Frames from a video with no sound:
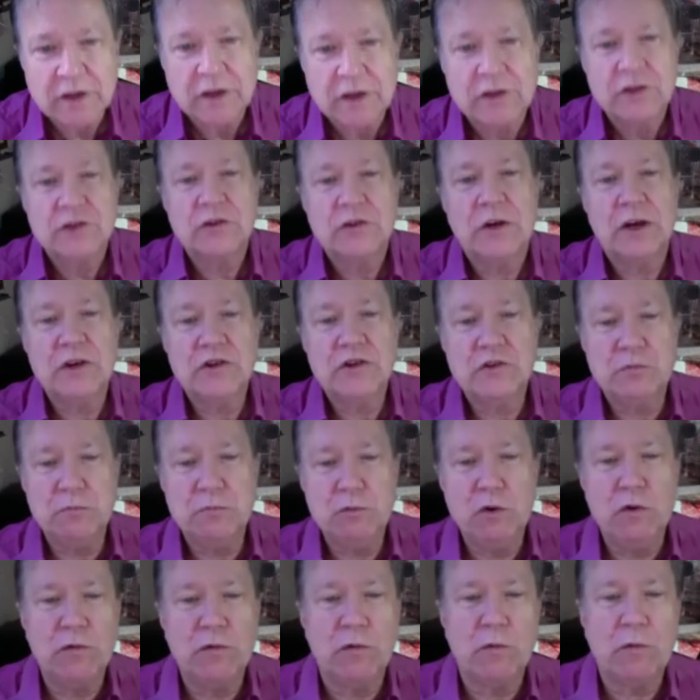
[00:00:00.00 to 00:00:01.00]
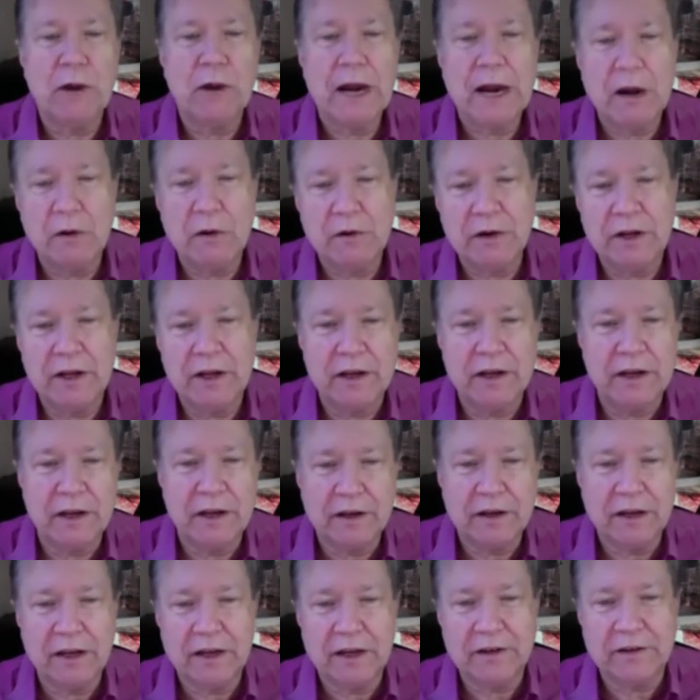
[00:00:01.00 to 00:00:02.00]
So as you move around it,
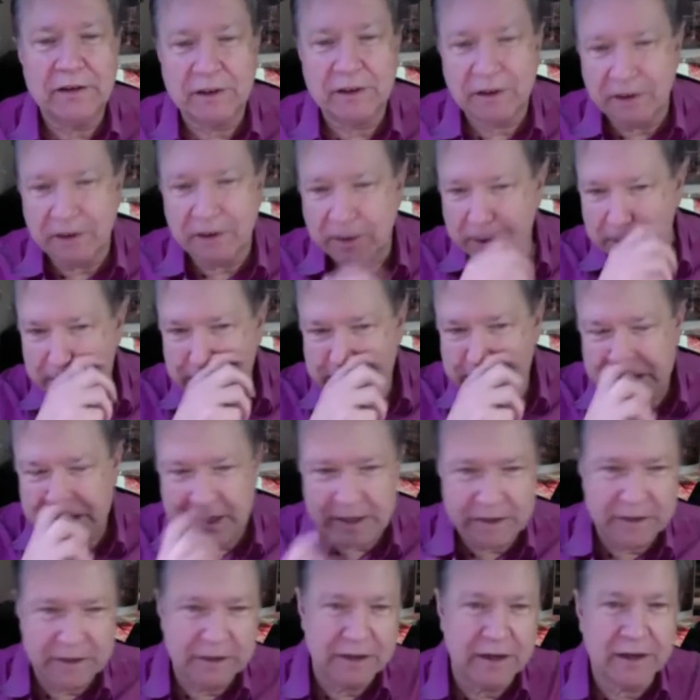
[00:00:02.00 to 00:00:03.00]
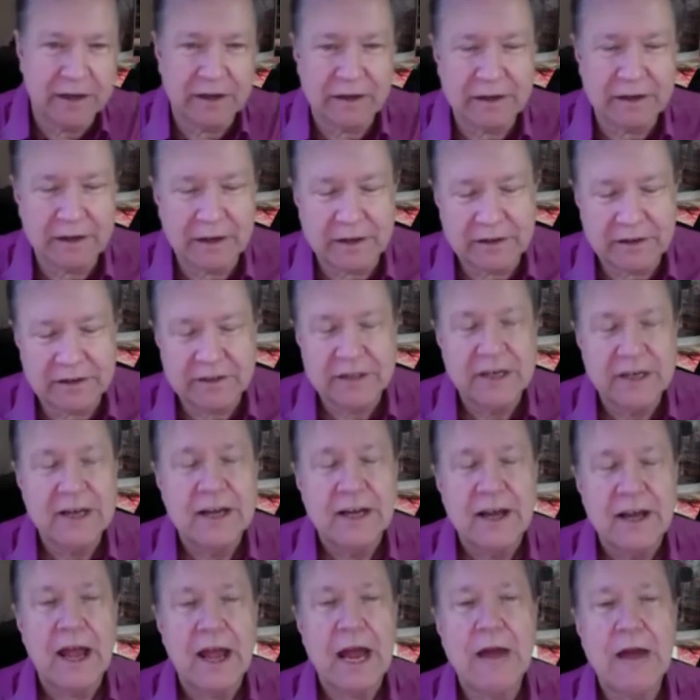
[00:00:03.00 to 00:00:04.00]
you can see it. It's
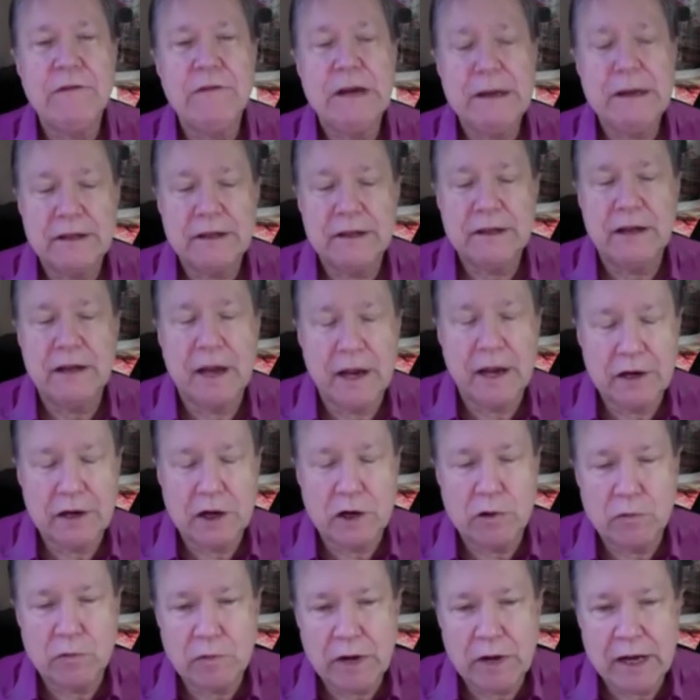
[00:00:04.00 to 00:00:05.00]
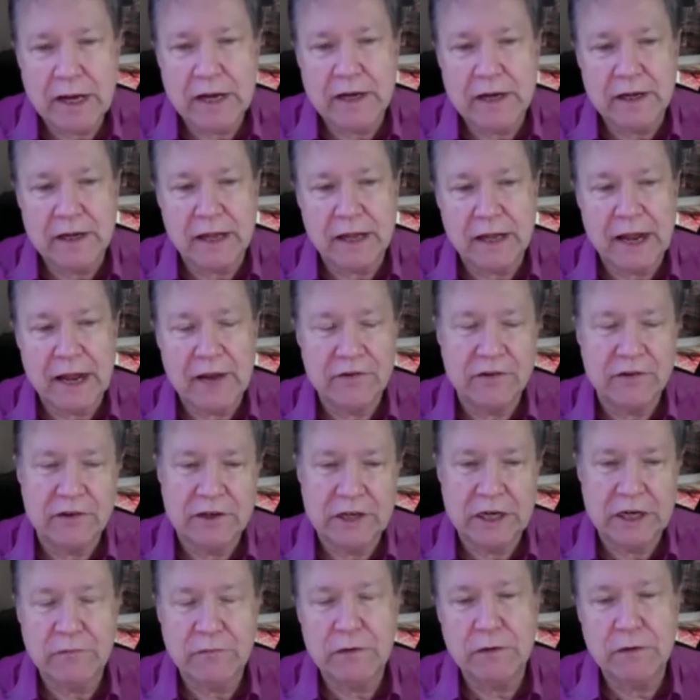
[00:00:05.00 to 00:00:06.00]
everything I create has a
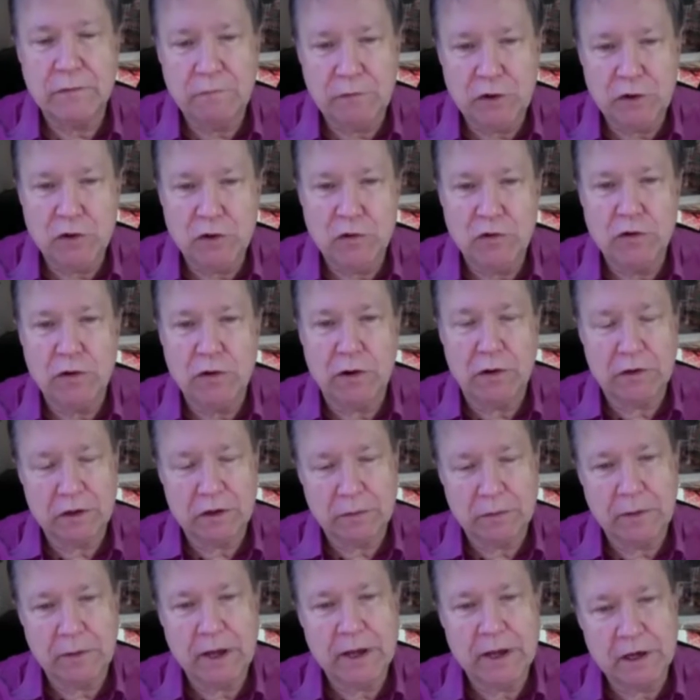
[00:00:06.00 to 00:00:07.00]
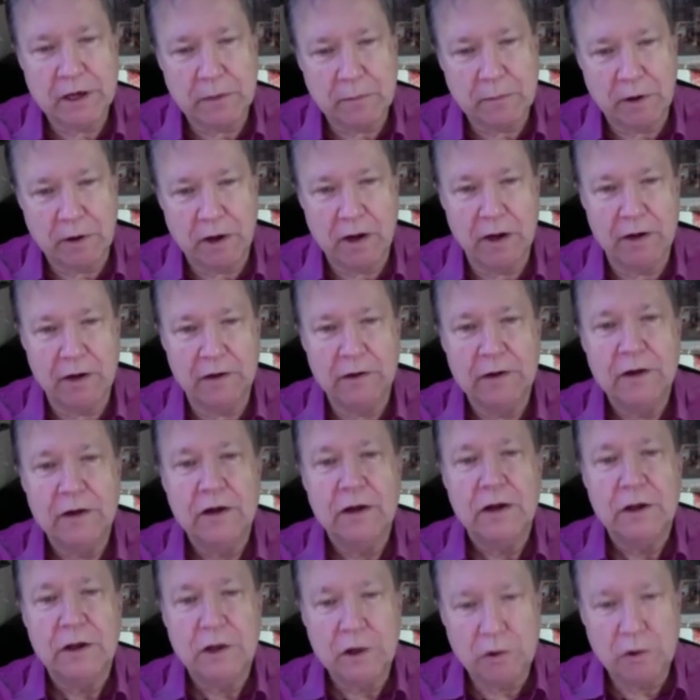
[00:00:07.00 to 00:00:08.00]
different view depending upon
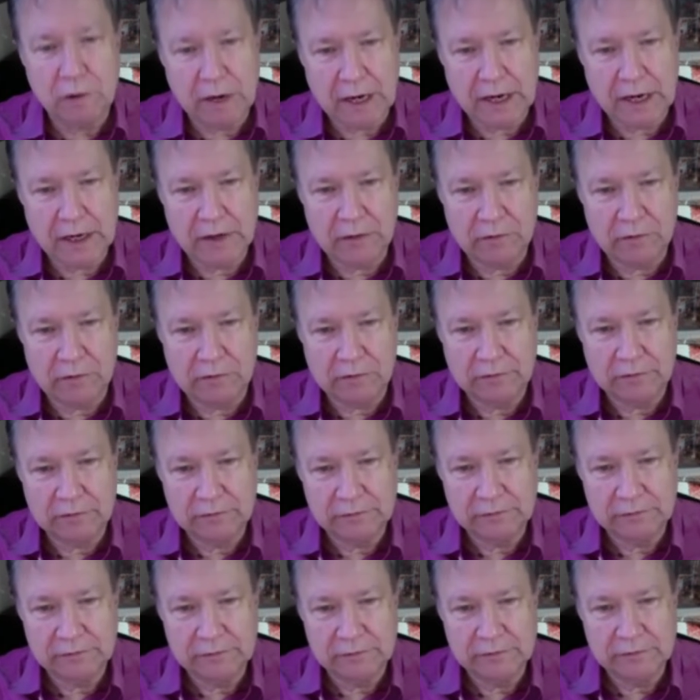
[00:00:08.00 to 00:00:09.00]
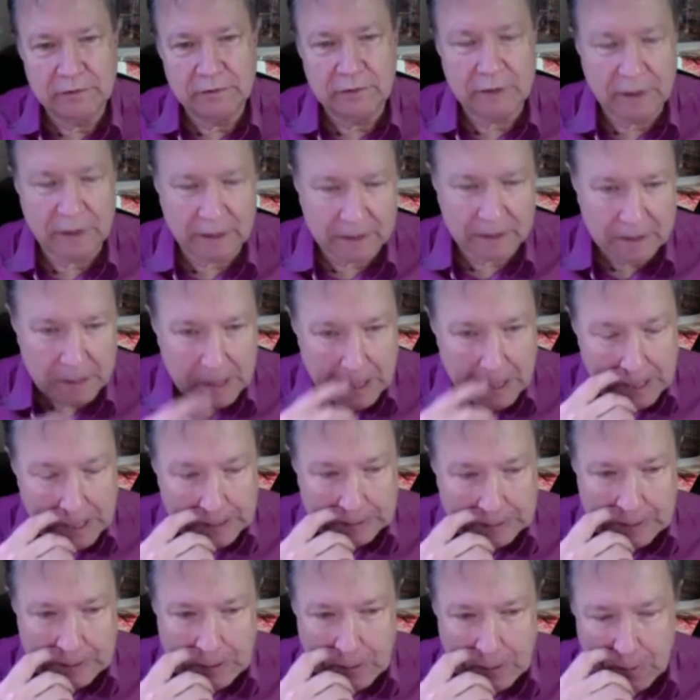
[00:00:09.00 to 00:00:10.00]
your angle. Okay.
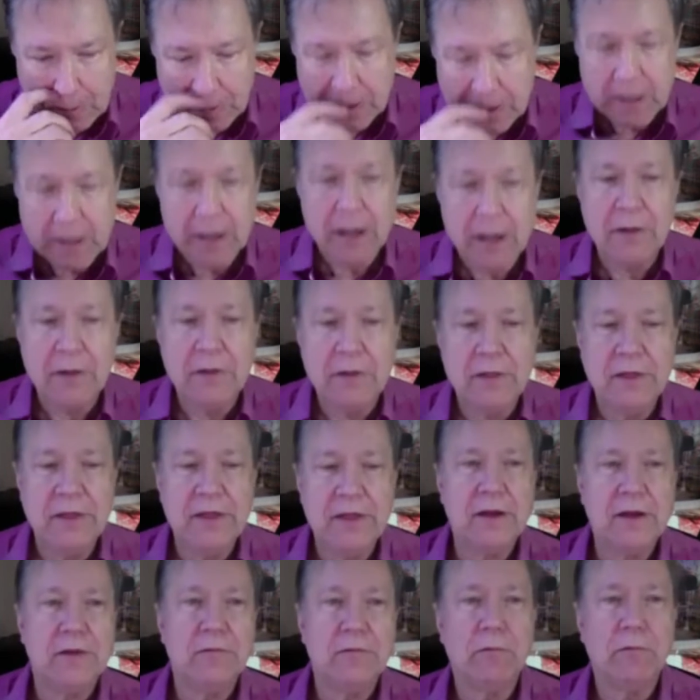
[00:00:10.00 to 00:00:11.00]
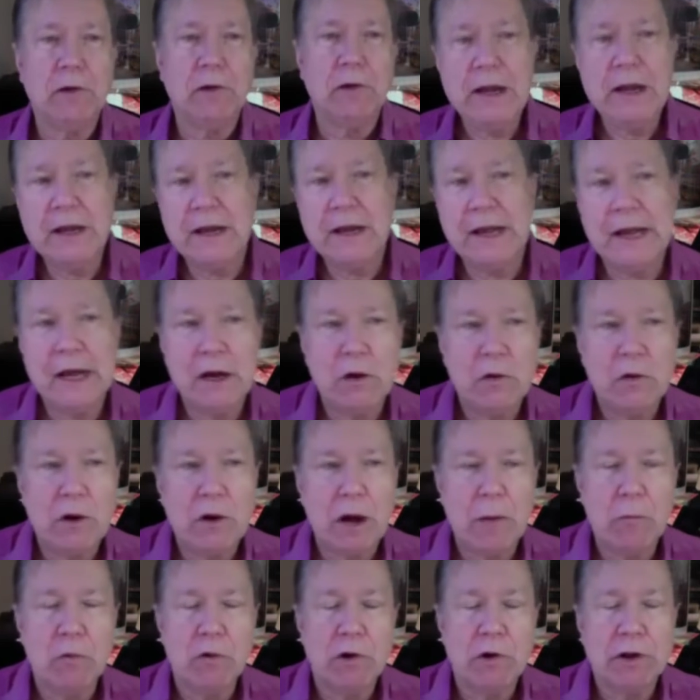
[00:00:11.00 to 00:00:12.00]
So right now
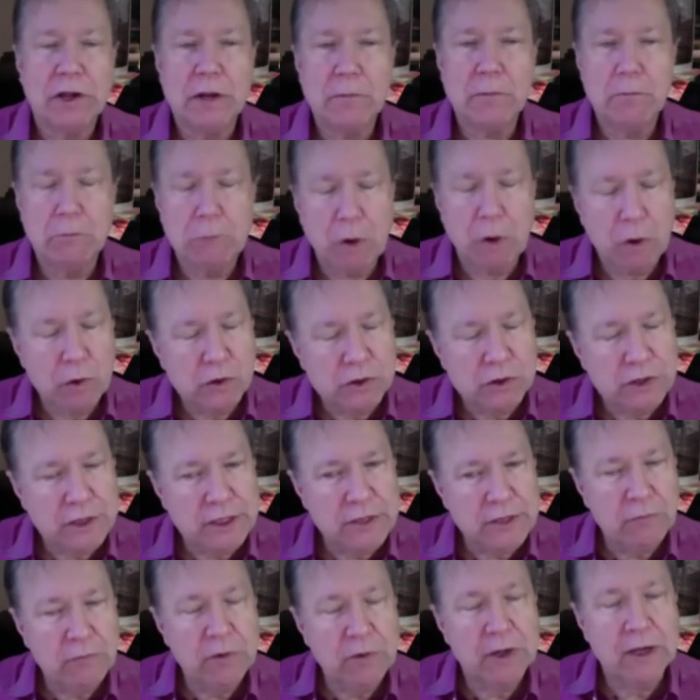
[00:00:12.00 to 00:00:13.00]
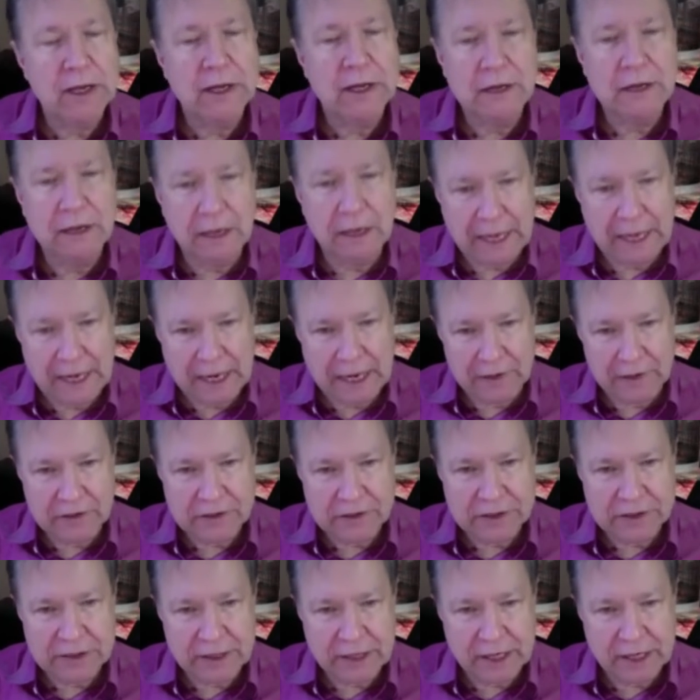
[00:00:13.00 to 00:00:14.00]
I'm working mostly in
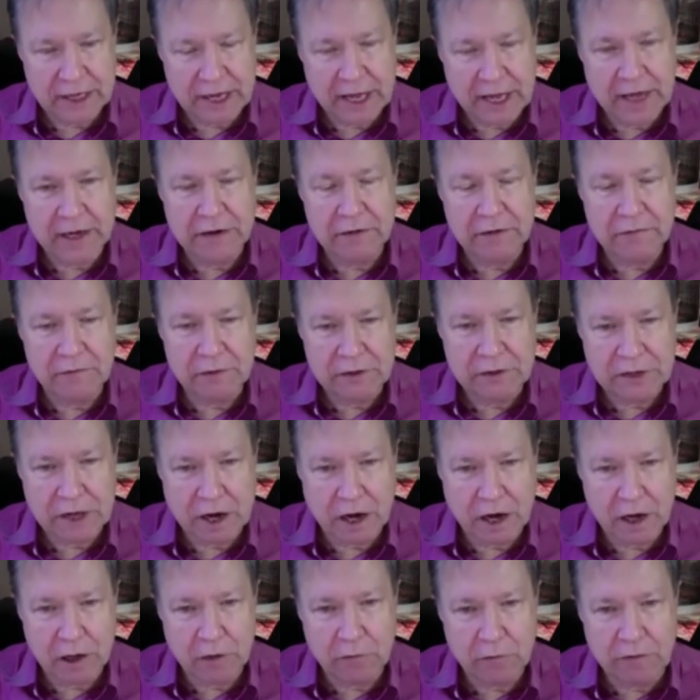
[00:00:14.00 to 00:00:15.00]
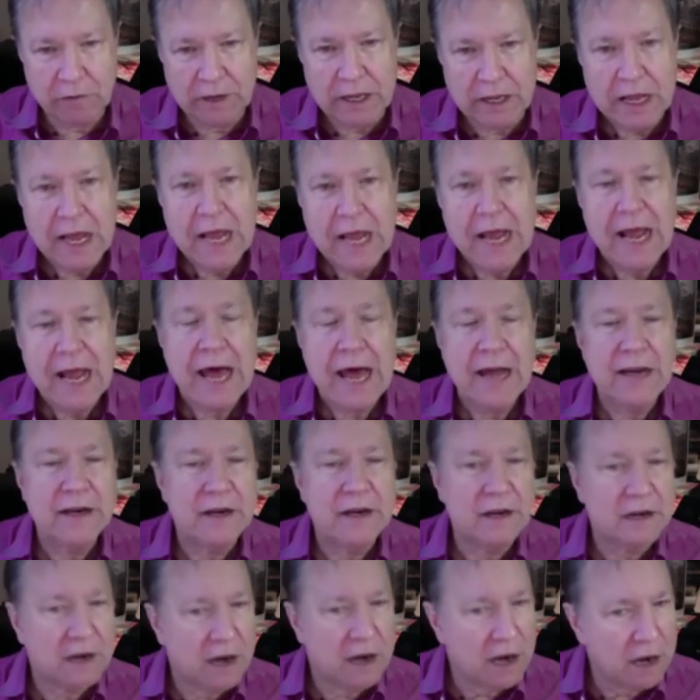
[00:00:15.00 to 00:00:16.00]
glass and in photography and in the
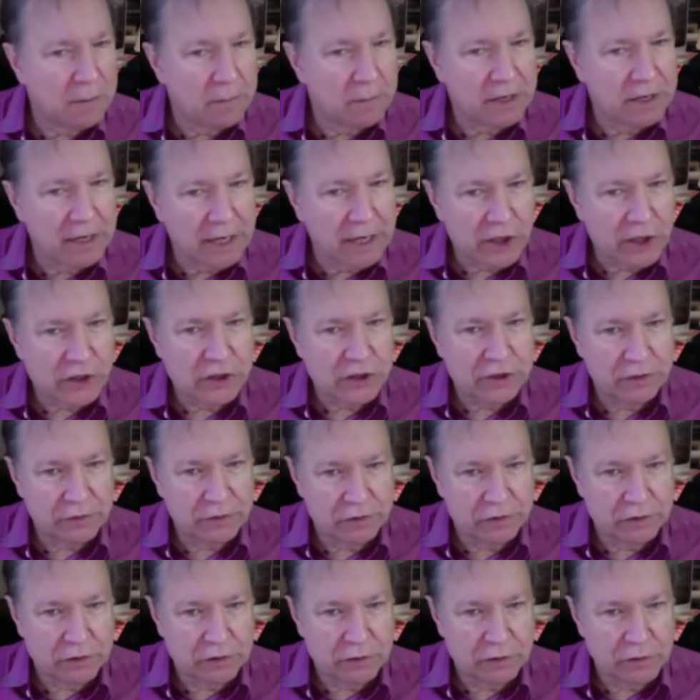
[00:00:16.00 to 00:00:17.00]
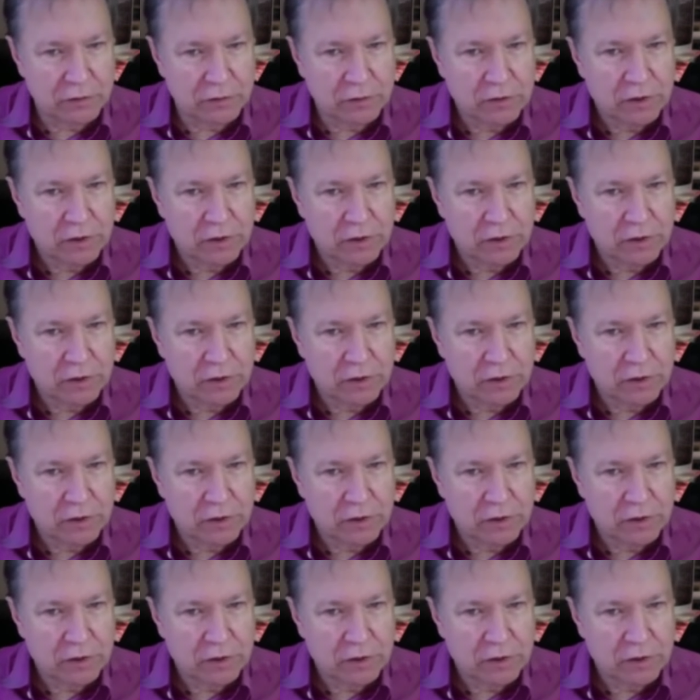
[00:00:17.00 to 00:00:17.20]
combination of the two.